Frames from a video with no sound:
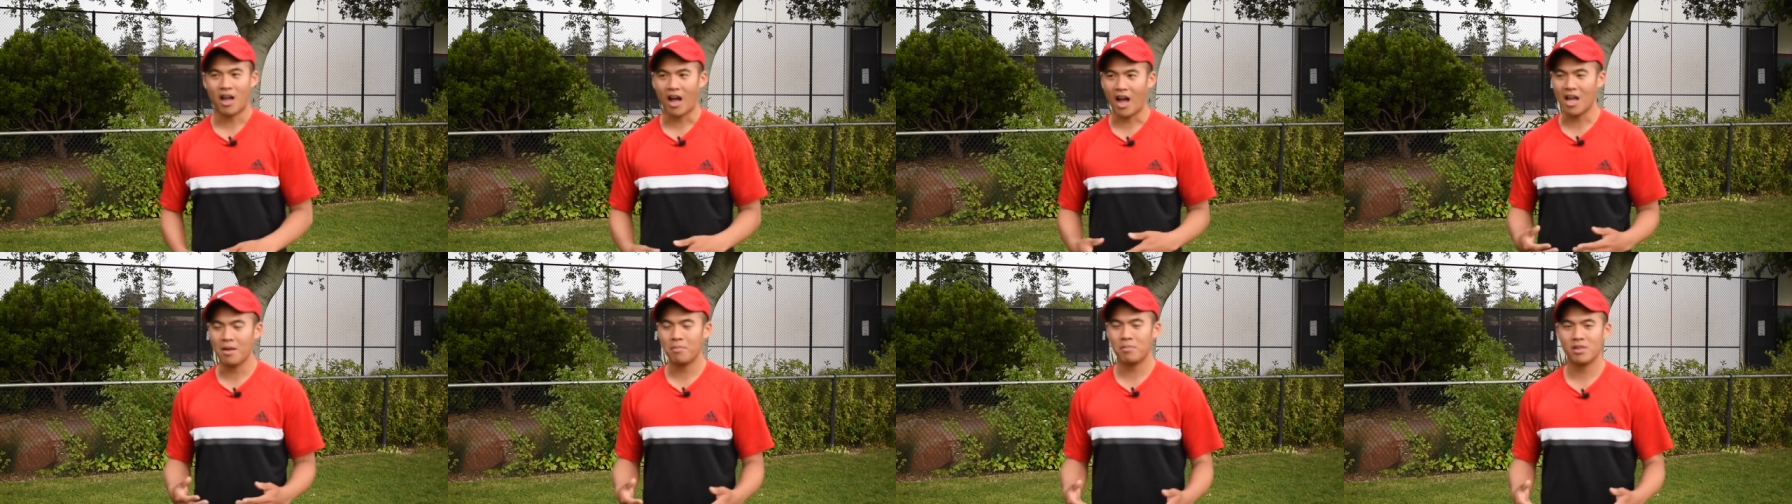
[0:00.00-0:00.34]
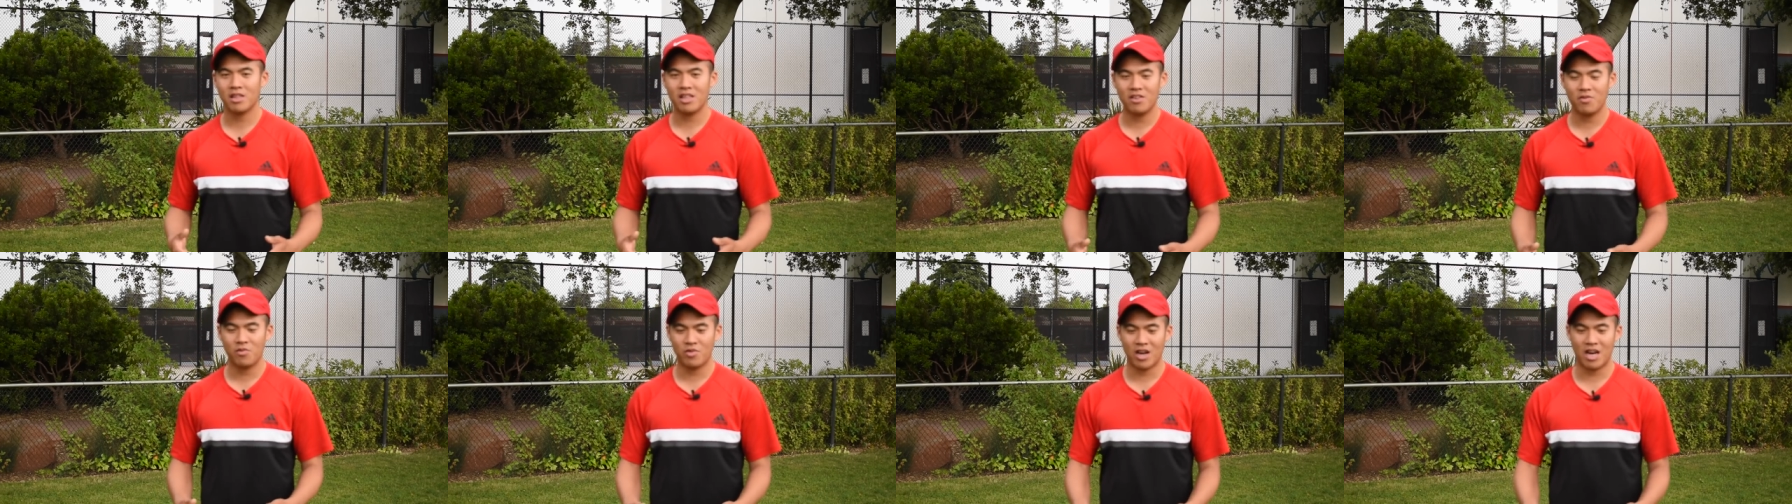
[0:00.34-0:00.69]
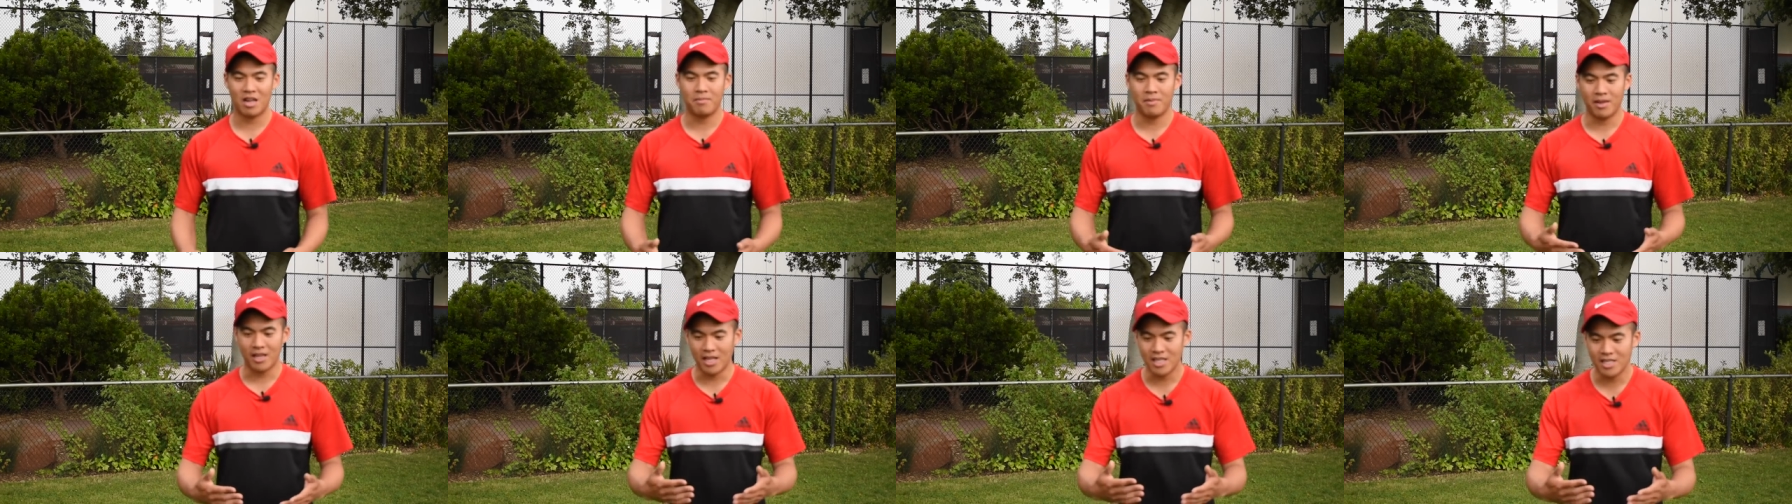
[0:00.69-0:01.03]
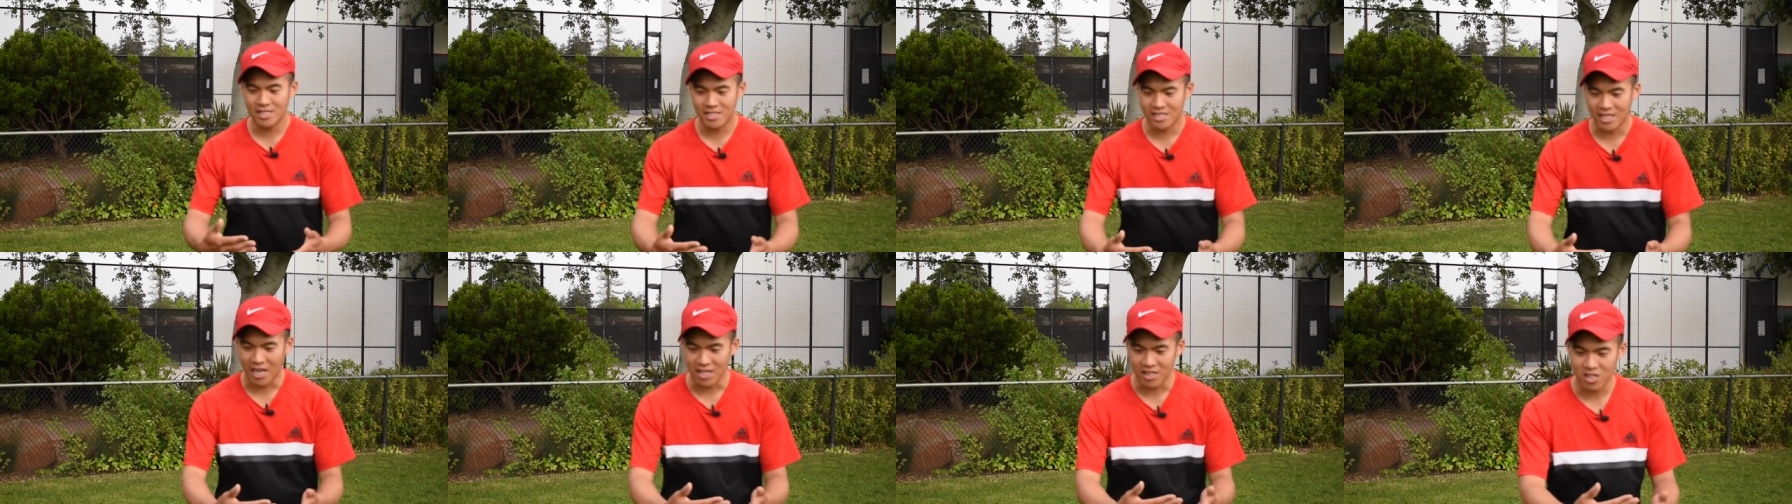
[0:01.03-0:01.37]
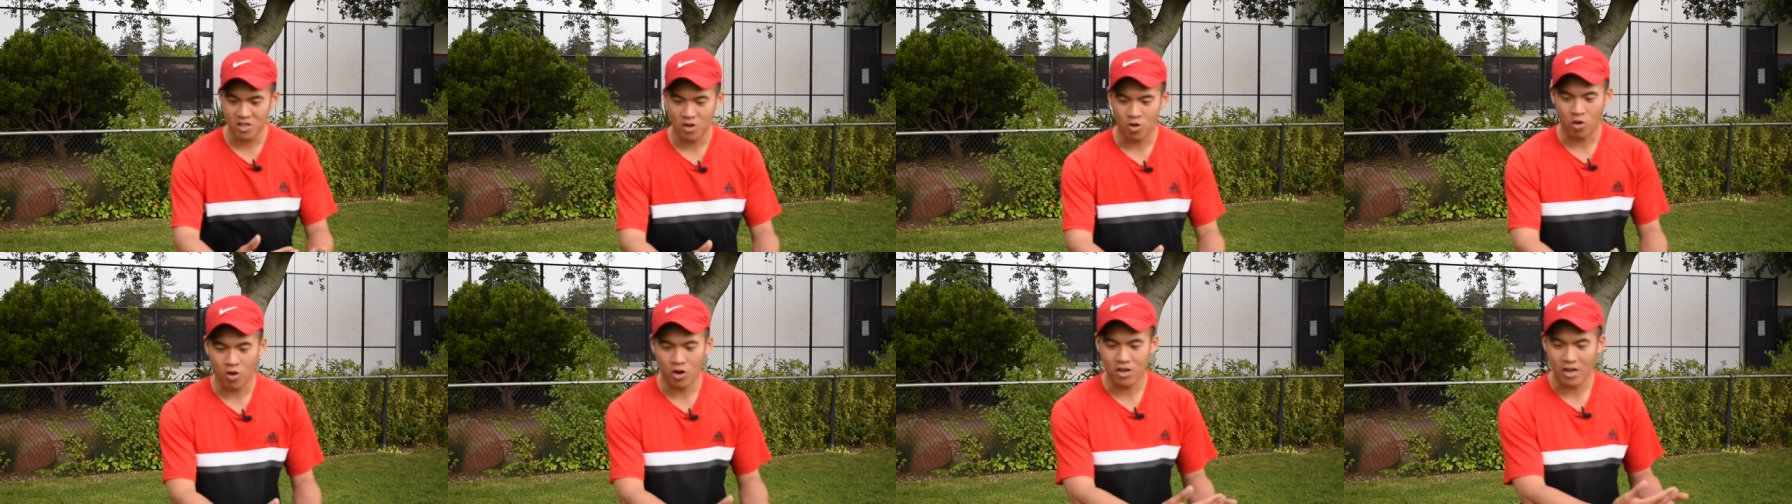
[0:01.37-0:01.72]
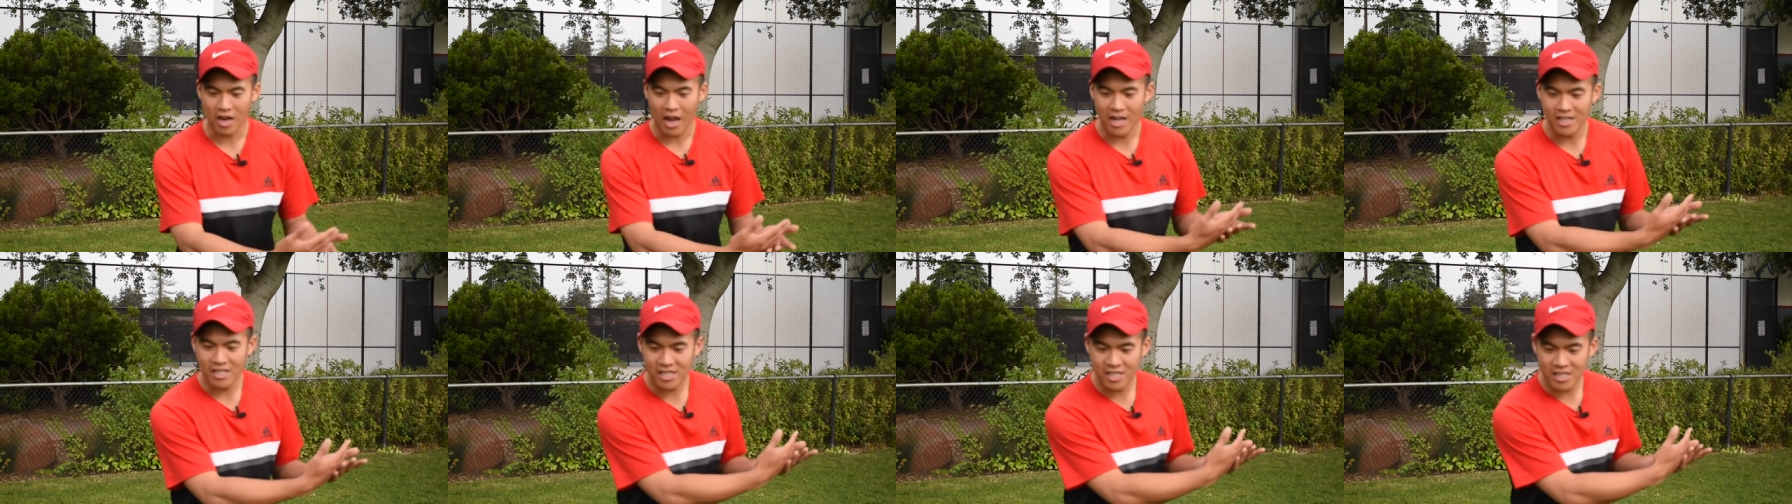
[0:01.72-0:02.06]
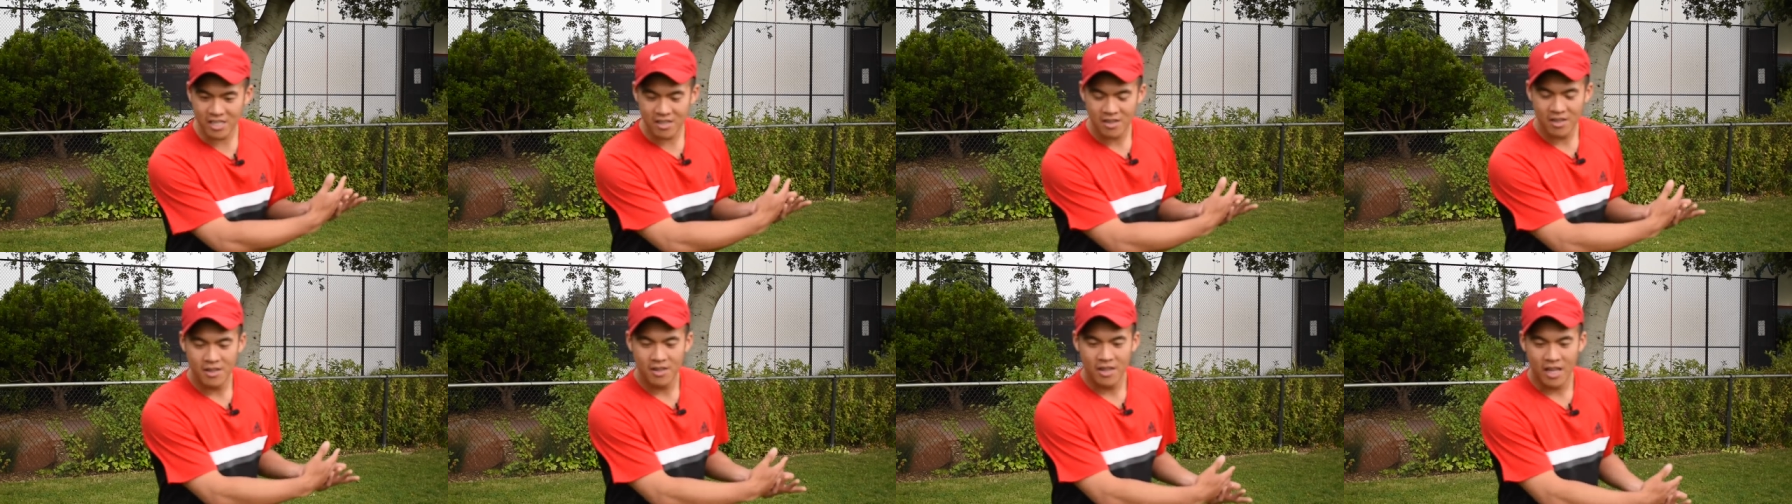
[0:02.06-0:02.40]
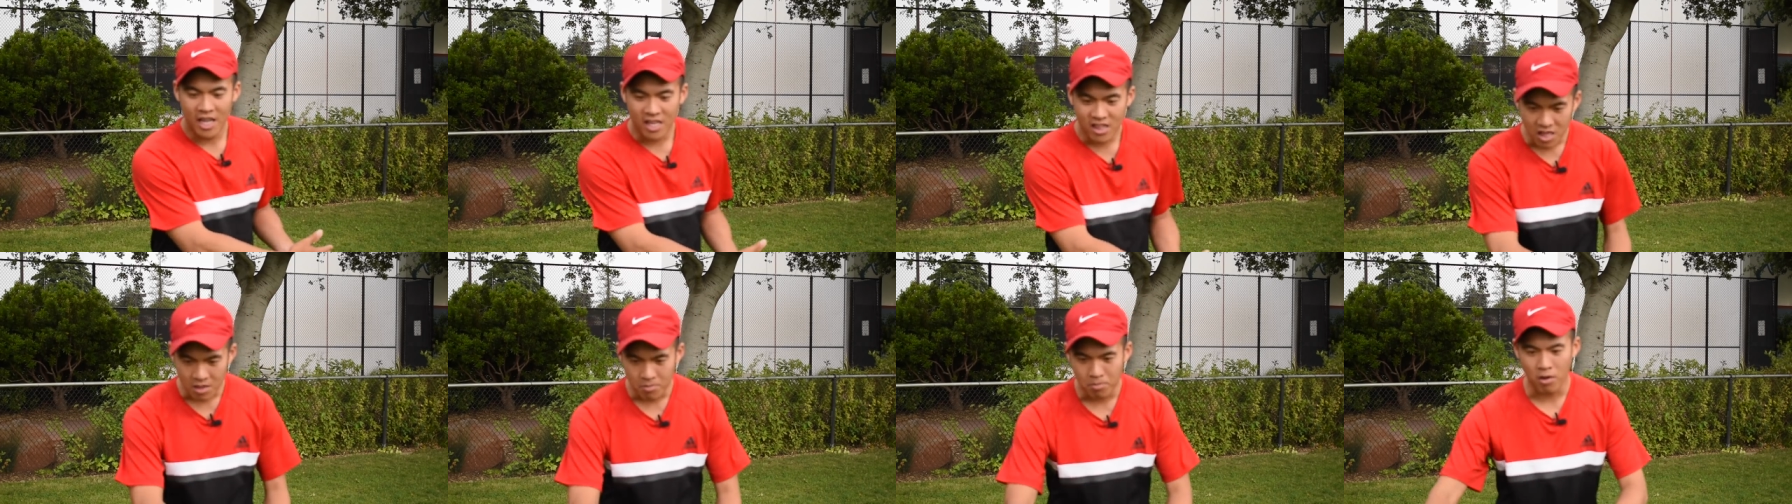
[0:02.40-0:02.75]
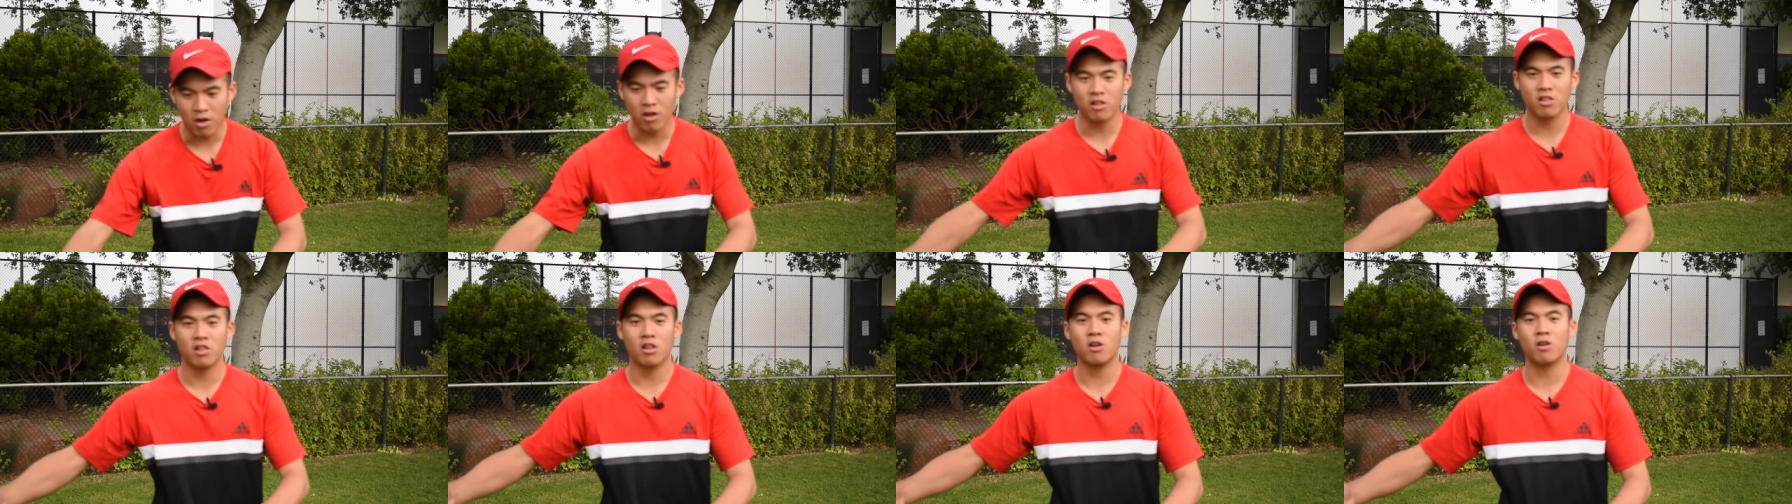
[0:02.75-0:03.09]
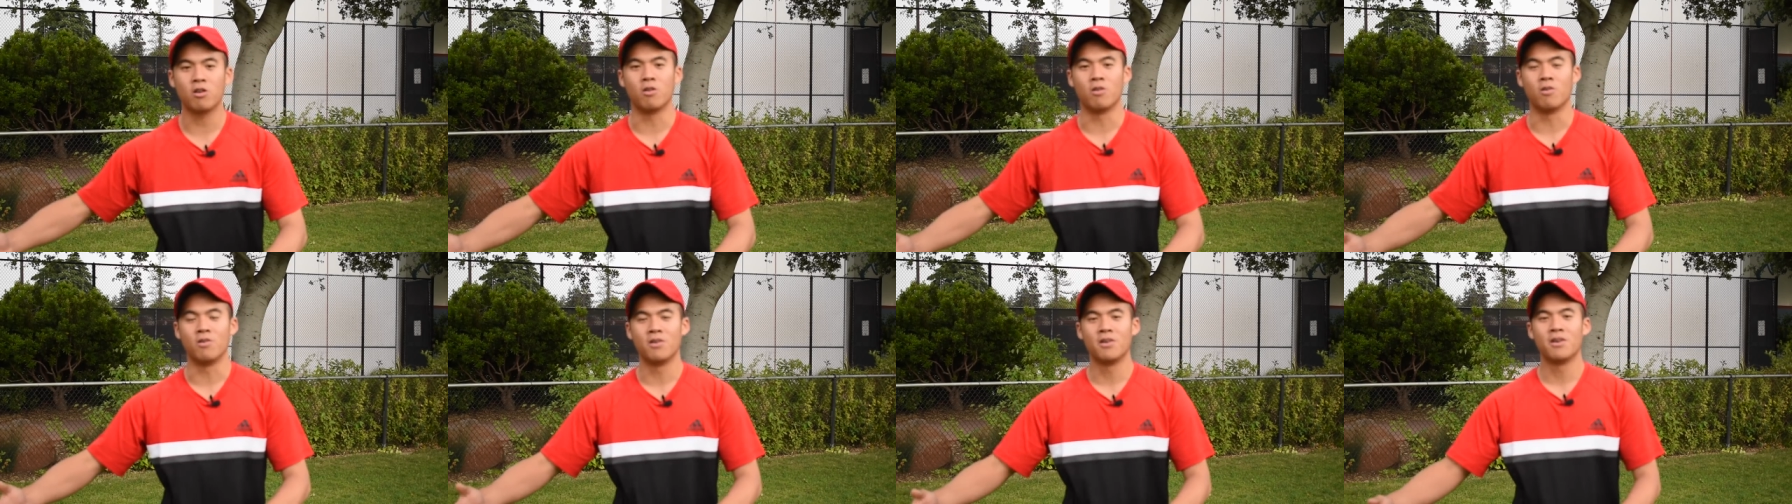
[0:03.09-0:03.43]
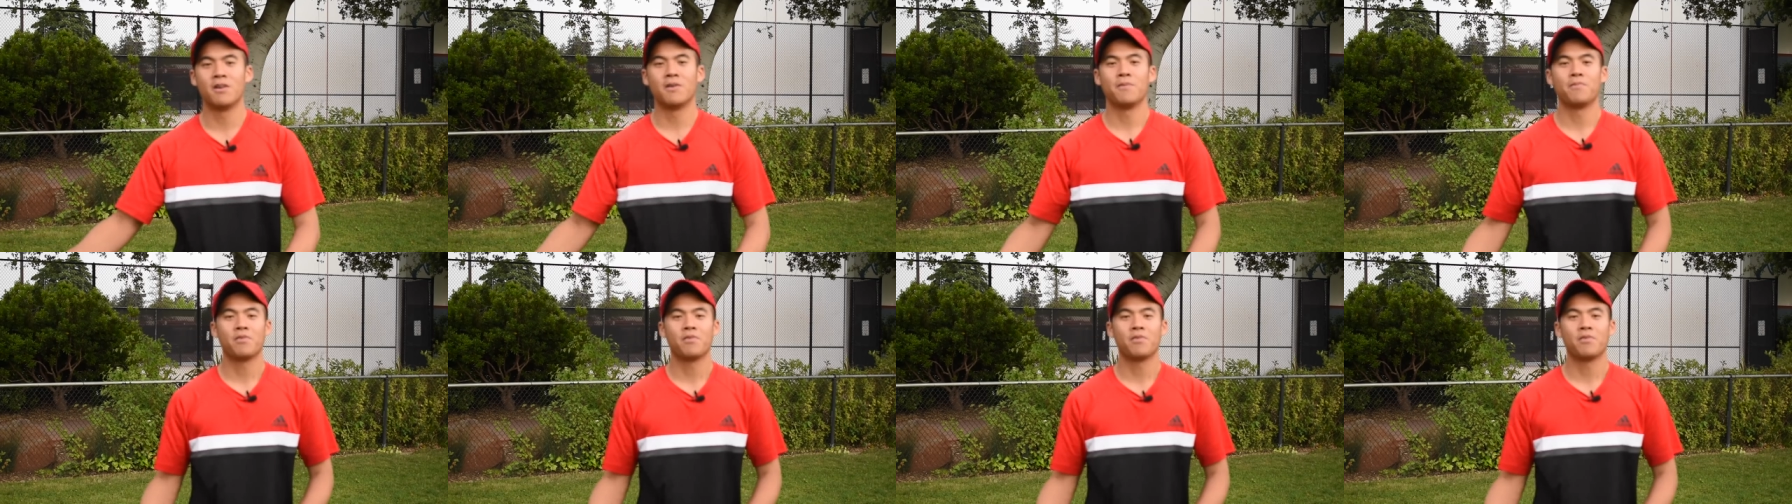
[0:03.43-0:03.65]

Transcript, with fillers: I believe when I'm inside the court, I need to hit the ball low.